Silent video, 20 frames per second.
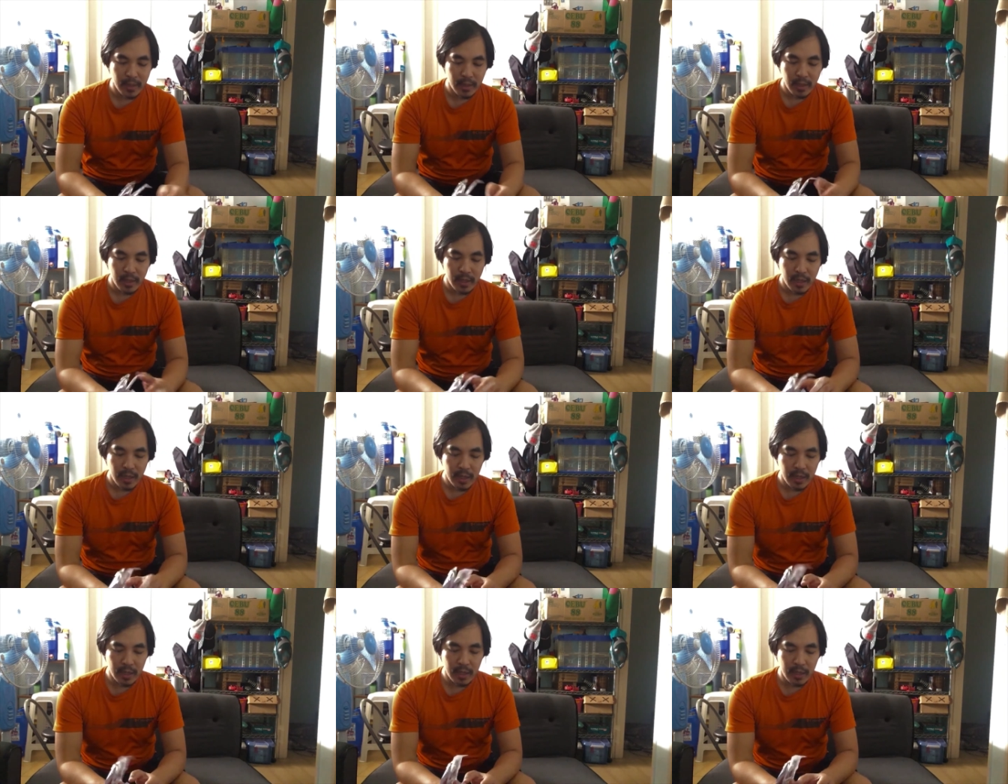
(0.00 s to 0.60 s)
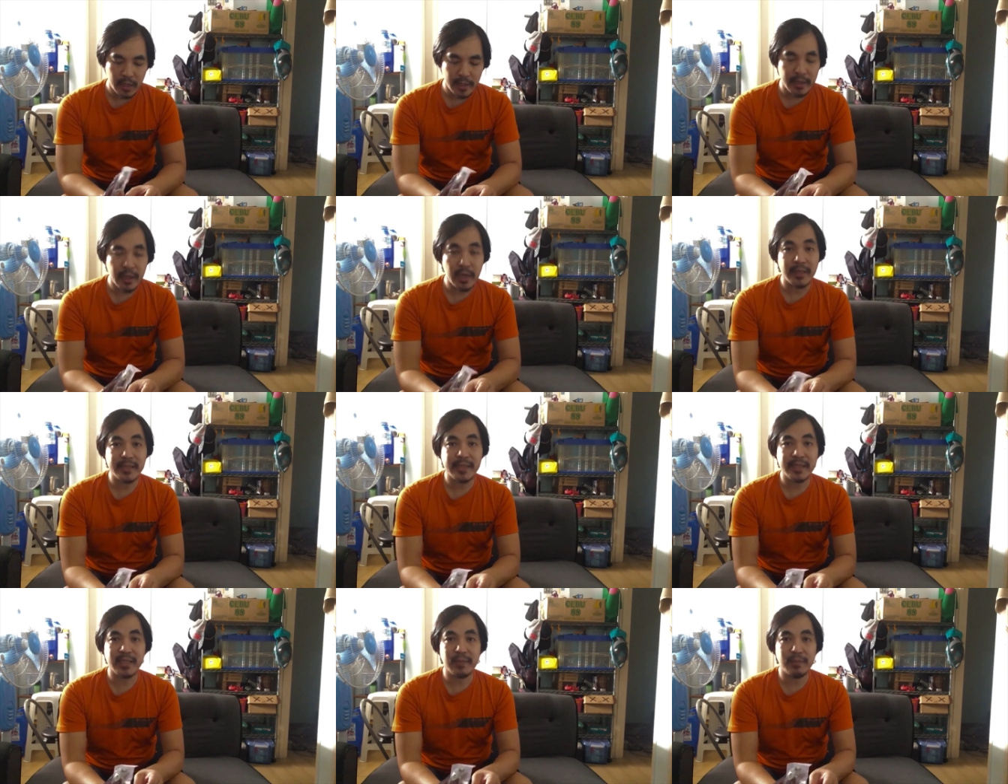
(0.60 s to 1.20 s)
I
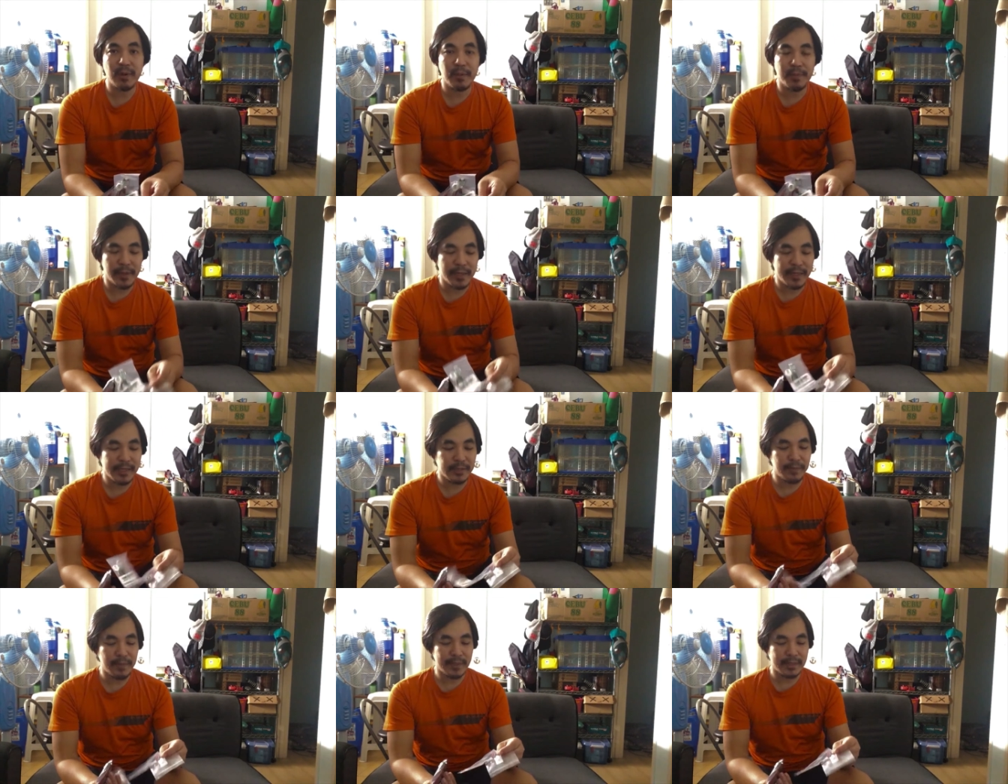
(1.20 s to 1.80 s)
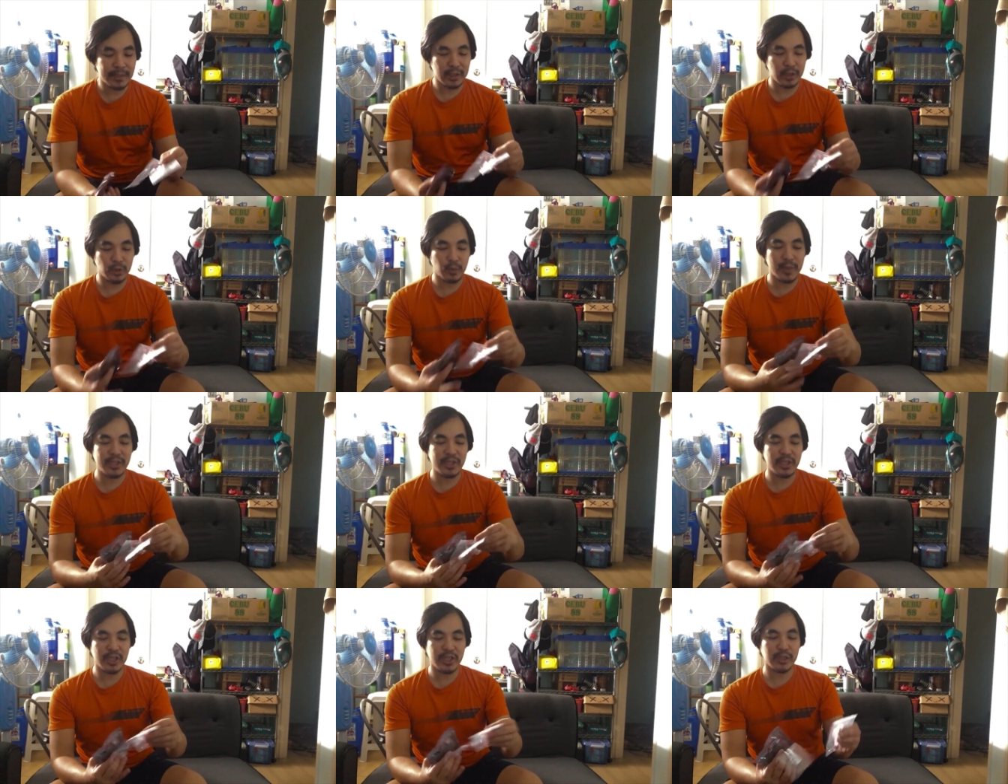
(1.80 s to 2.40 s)
got some replacement
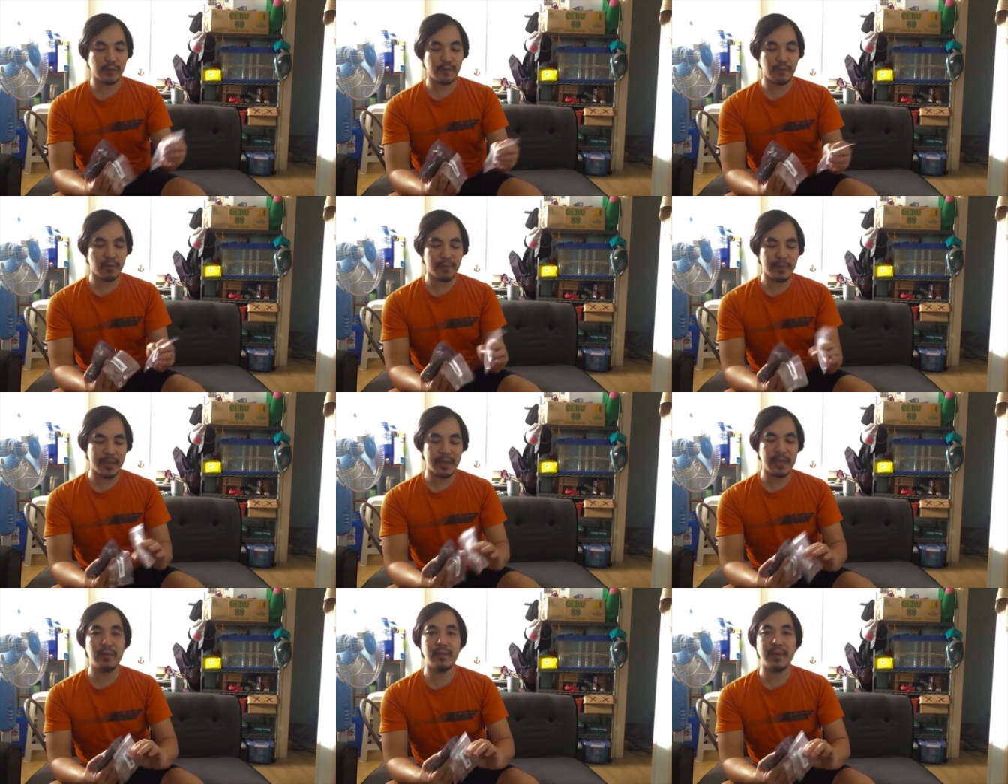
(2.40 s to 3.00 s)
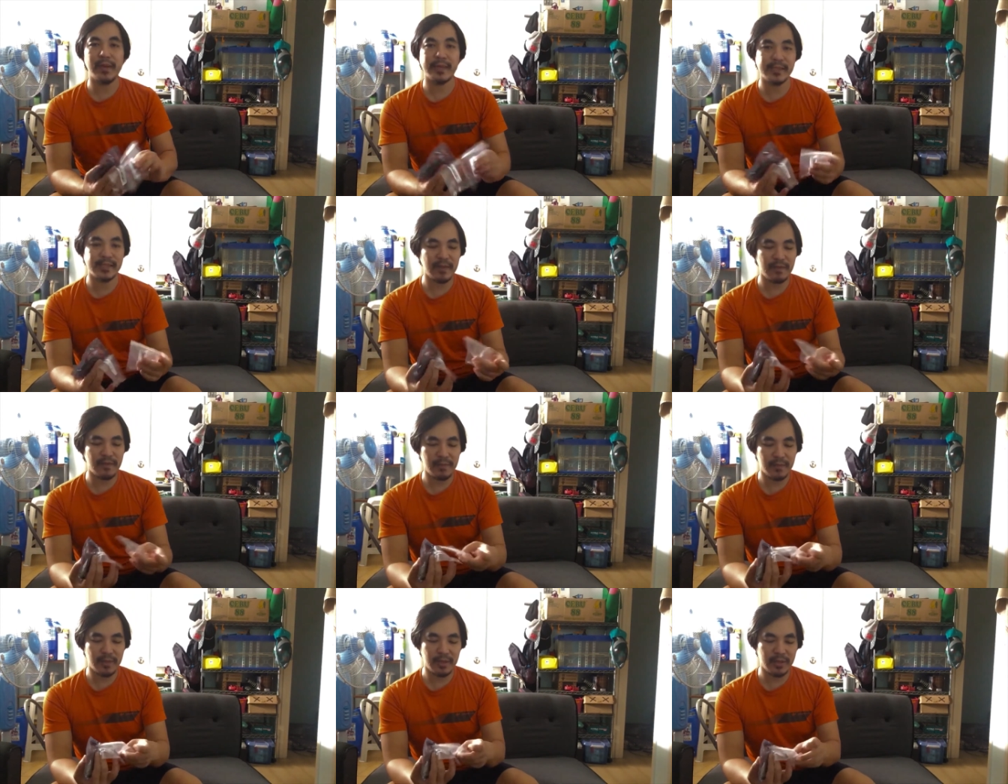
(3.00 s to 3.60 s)
switches for my
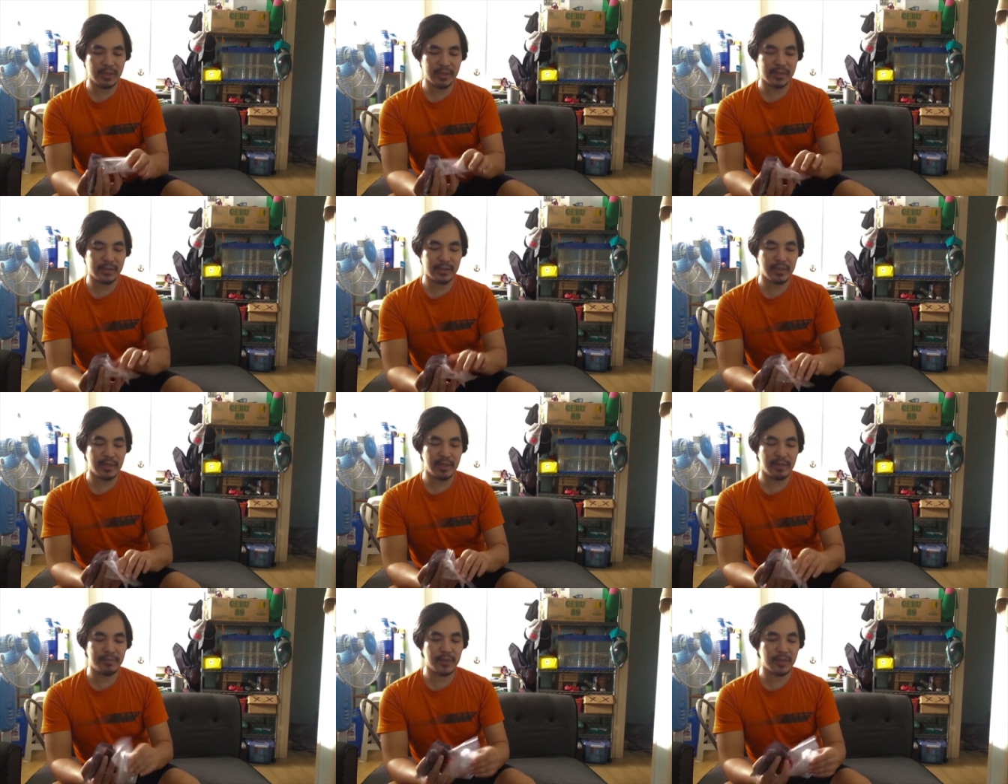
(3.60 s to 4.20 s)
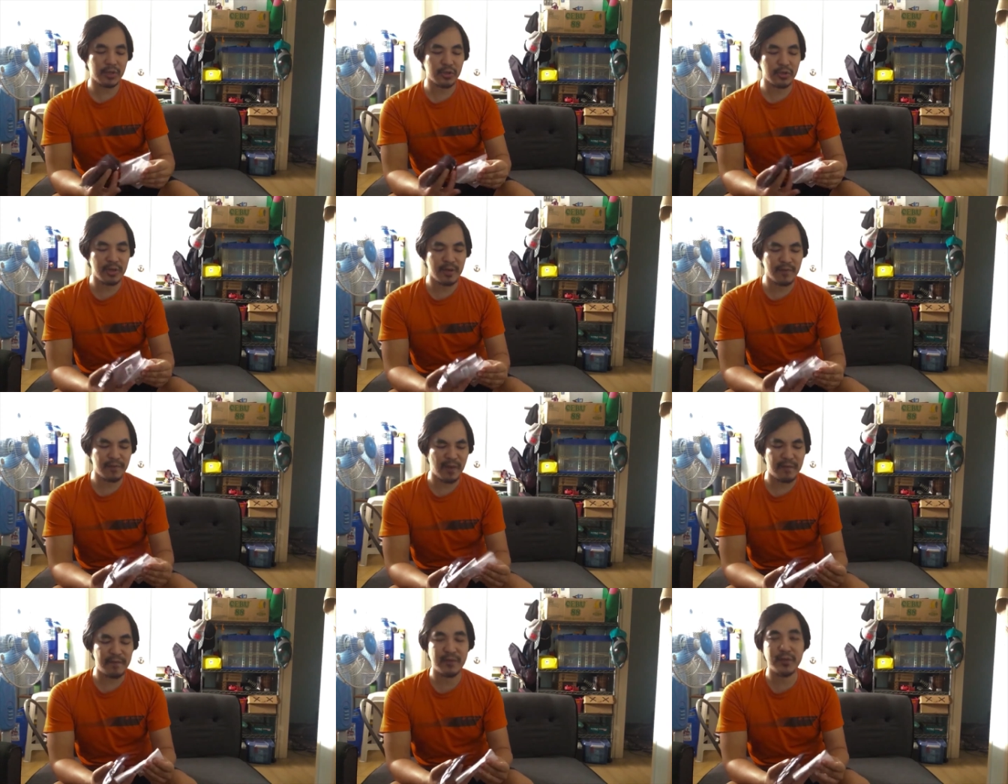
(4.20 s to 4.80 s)
QX7 because I'm not sure if
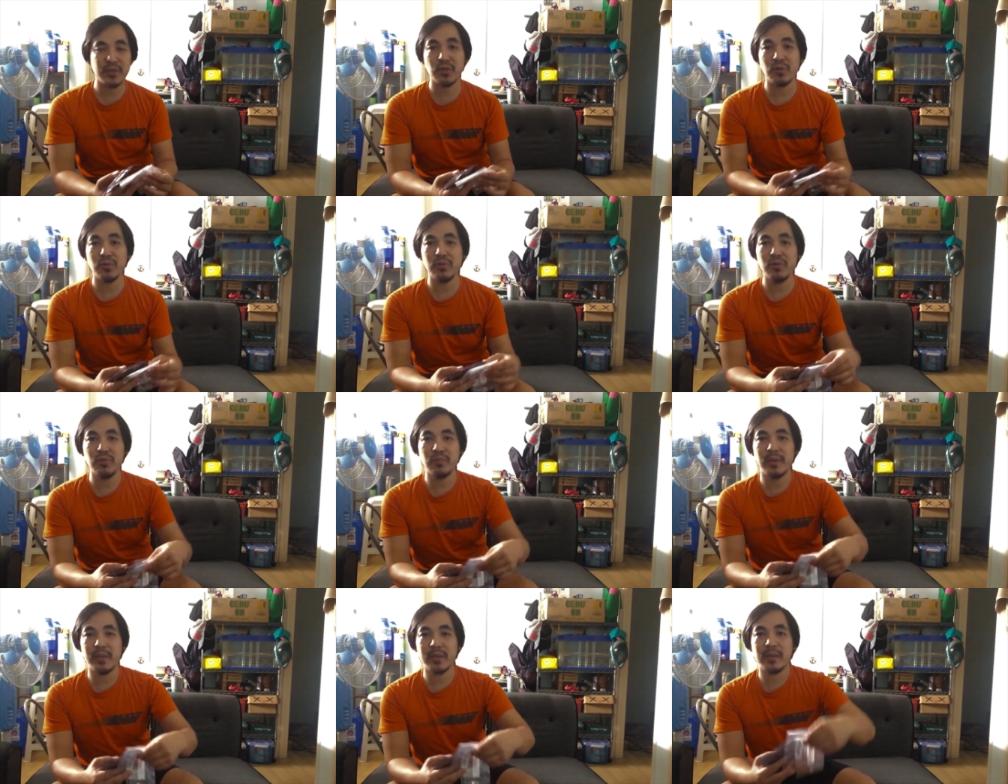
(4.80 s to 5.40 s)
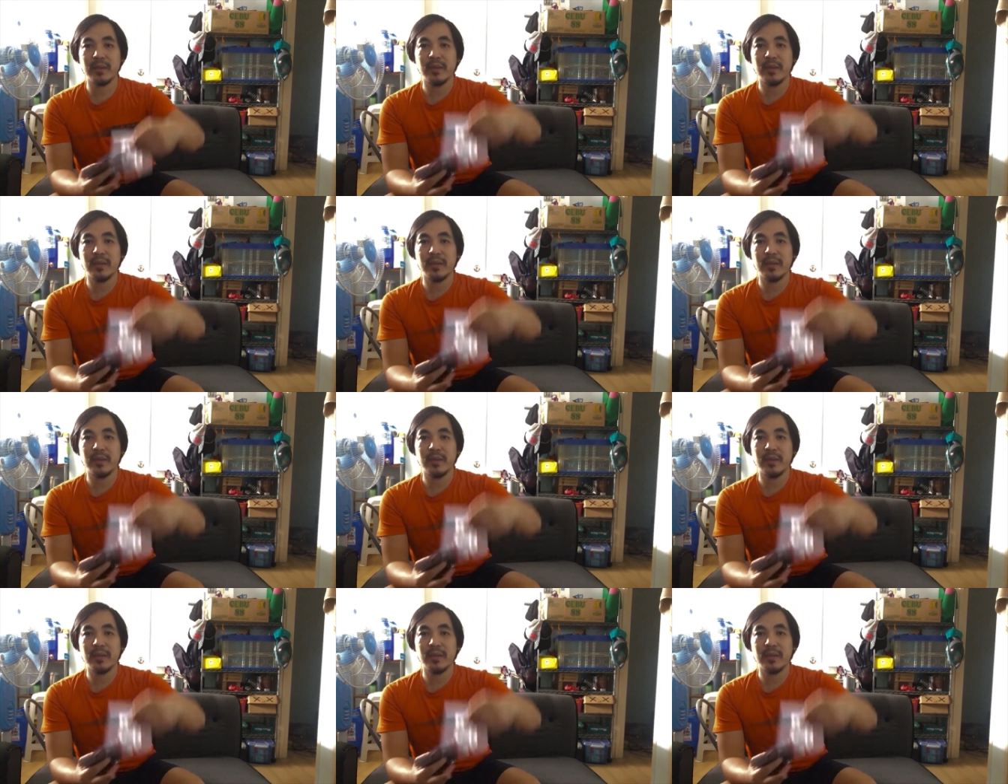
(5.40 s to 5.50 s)
I've shown you, but